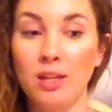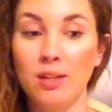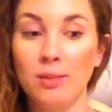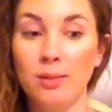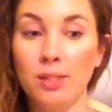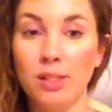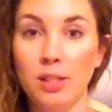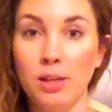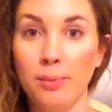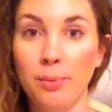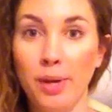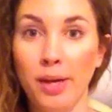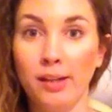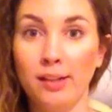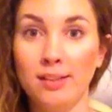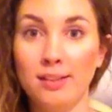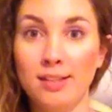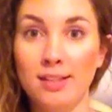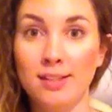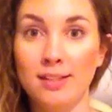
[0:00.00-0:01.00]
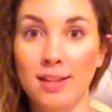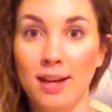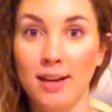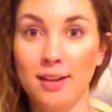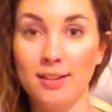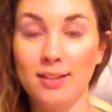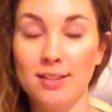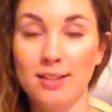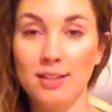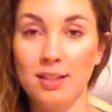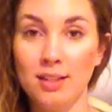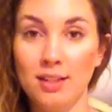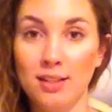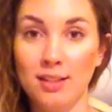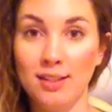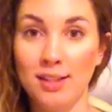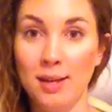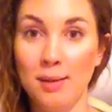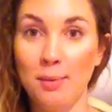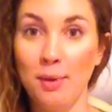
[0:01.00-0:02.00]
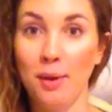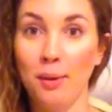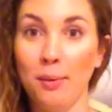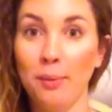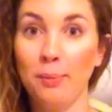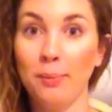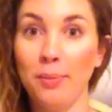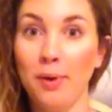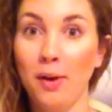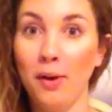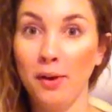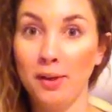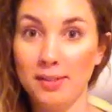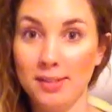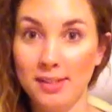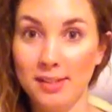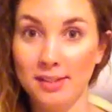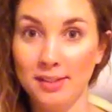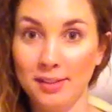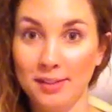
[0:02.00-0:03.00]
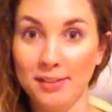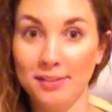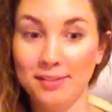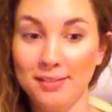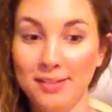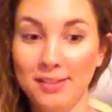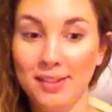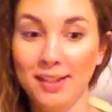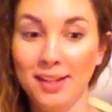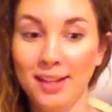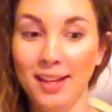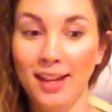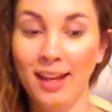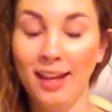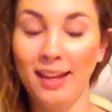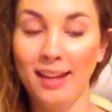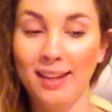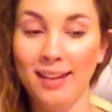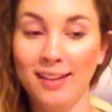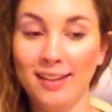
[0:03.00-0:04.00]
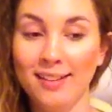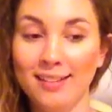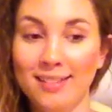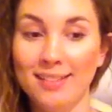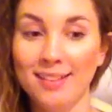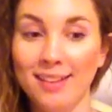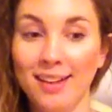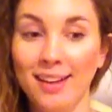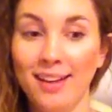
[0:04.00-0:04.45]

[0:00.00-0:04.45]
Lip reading: we took a pregnancy test, and it came out positive, and